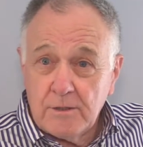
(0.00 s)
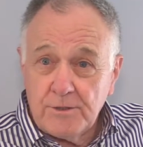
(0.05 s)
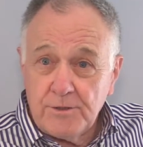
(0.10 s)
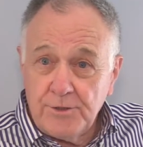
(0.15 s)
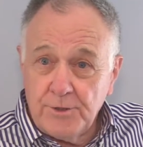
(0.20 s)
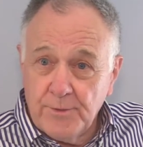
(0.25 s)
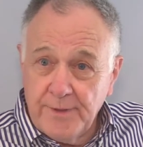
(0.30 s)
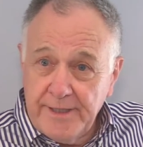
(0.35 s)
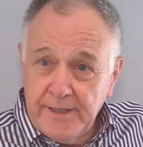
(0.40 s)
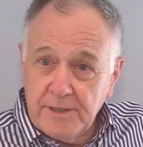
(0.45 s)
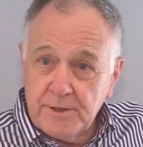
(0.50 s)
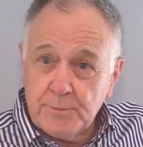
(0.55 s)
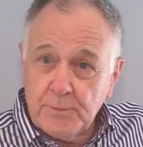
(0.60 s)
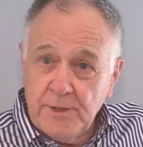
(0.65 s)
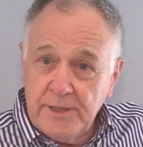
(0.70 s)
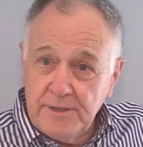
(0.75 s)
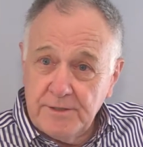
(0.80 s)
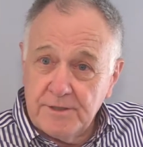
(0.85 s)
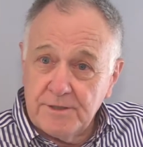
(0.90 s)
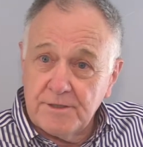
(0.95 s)
Eureka
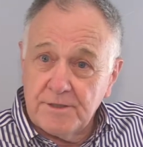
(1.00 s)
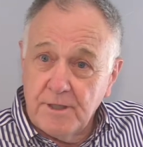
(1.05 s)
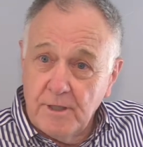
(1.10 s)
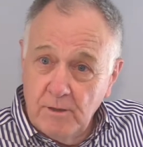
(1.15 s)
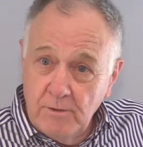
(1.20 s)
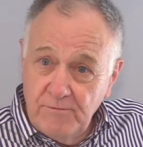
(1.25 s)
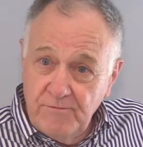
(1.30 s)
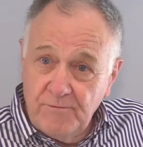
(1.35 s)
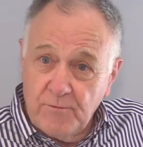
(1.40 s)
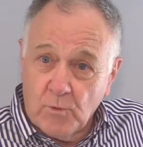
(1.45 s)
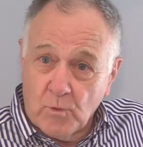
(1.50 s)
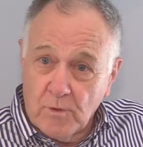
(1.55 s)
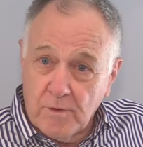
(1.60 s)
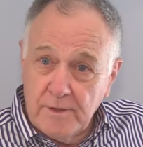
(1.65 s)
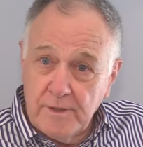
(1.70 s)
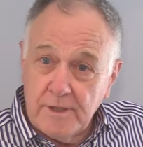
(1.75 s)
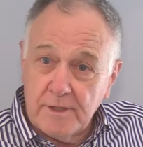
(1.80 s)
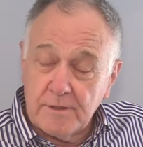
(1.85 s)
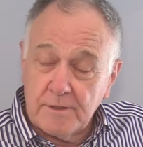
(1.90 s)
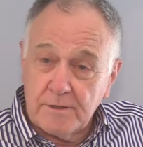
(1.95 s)
Springs is known
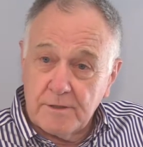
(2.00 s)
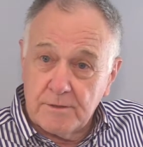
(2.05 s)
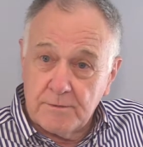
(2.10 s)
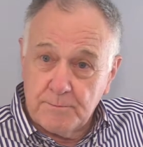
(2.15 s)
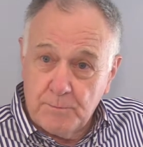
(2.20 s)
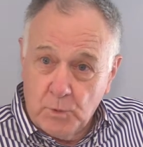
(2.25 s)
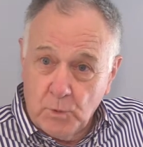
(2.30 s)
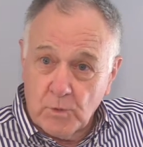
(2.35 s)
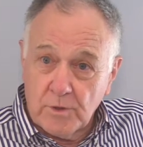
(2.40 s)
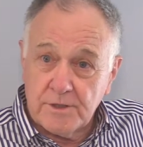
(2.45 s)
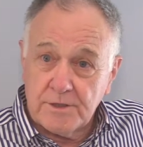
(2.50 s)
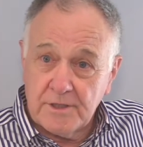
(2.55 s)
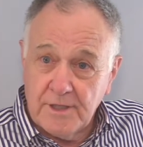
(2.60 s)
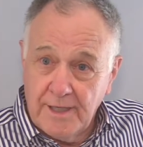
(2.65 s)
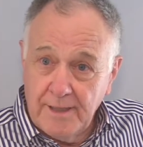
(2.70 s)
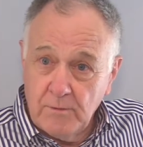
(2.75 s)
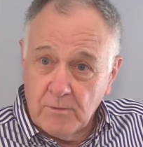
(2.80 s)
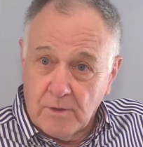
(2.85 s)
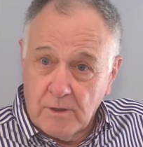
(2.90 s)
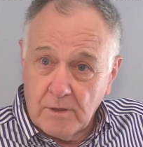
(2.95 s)
for, its poor
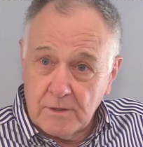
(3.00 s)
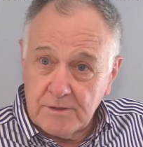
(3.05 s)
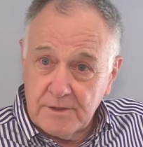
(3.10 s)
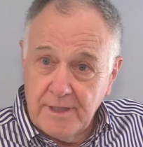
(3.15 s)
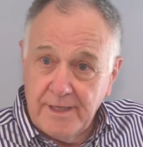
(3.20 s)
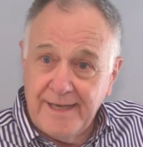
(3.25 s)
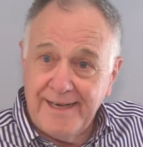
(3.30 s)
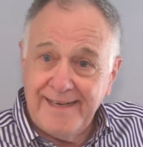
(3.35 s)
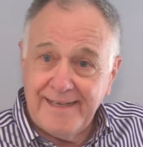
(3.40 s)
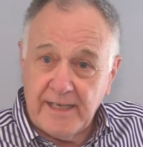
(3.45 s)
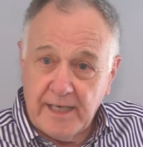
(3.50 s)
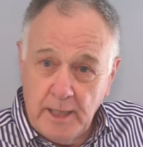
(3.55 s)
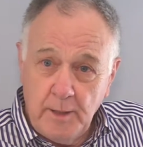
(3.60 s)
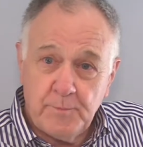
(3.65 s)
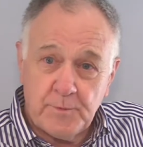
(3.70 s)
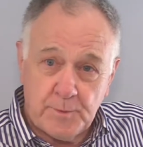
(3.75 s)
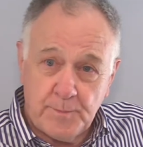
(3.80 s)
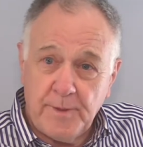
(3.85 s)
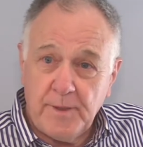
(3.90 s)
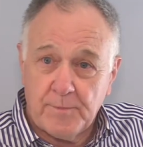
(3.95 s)
sidewalks, and it
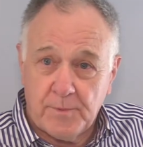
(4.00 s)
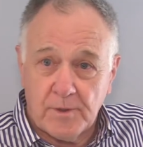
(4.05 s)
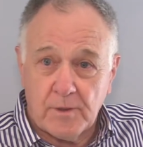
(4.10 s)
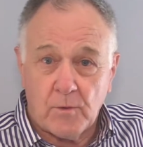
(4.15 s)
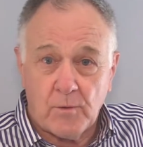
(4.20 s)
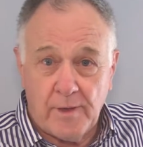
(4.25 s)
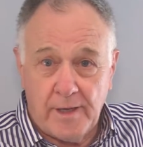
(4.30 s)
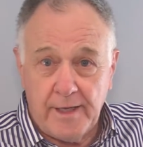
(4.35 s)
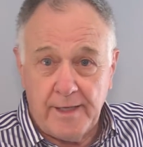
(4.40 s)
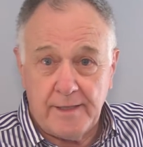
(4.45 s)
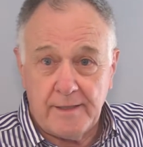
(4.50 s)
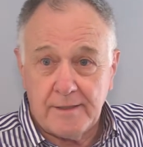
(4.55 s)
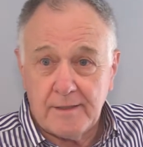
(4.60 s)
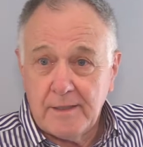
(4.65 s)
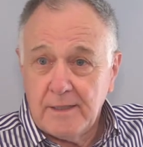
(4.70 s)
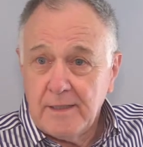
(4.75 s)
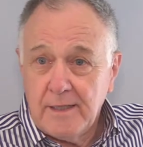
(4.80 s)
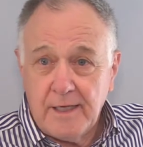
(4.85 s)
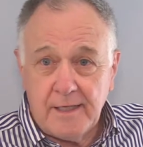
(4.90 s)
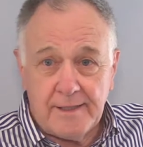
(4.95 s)
keeps people away.
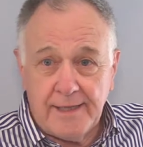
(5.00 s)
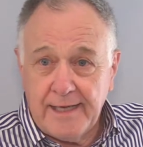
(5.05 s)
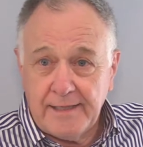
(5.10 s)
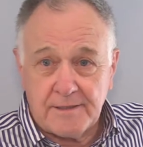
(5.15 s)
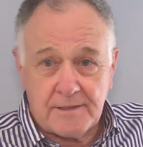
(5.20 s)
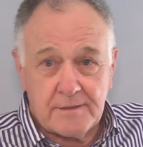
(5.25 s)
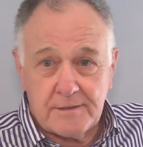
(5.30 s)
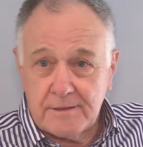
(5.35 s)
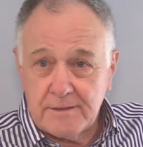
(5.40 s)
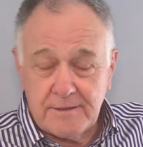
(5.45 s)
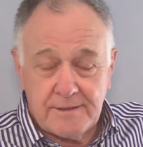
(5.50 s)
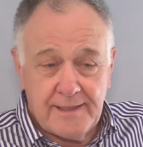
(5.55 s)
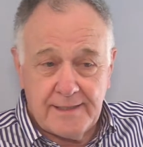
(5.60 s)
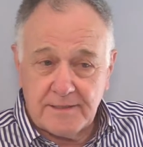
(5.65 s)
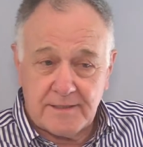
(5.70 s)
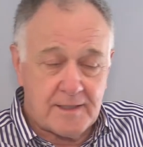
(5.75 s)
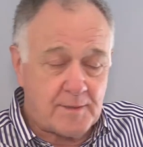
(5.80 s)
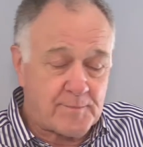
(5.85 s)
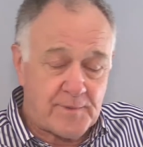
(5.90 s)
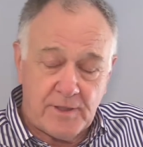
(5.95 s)
And that's
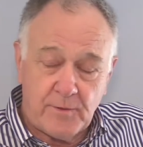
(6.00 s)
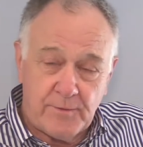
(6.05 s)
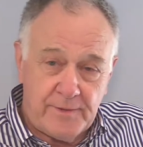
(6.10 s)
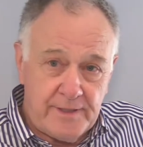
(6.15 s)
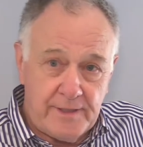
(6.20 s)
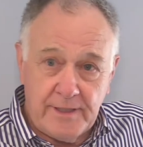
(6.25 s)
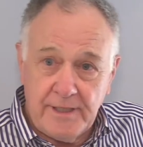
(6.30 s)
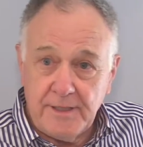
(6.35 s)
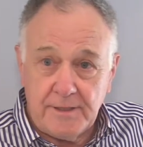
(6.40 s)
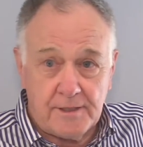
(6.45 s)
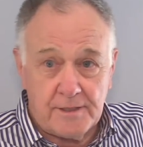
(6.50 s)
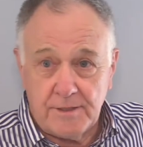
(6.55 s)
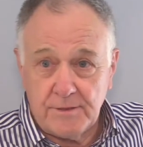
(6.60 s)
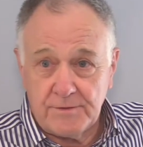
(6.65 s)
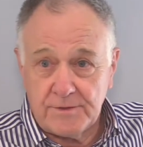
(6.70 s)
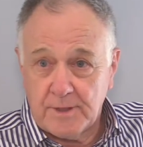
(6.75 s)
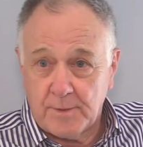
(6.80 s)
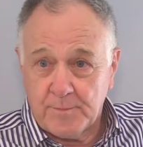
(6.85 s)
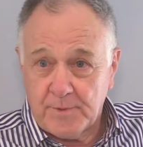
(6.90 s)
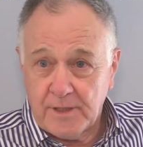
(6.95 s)
something we need to do
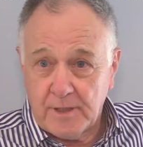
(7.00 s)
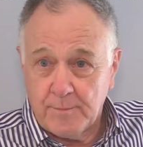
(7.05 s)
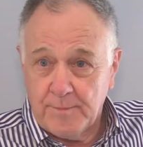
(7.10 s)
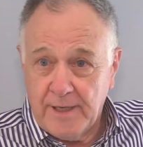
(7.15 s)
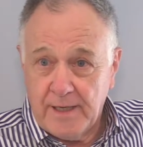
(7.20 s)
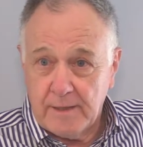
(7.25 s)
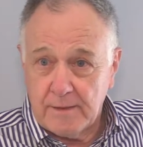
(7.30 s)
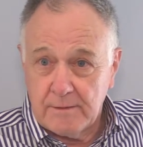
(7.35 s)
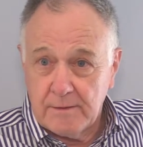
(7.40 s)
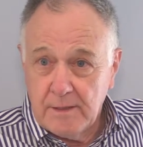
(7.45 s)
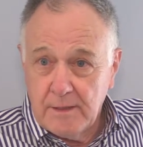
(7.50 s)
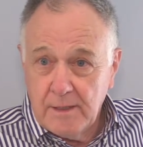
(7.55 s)
something about.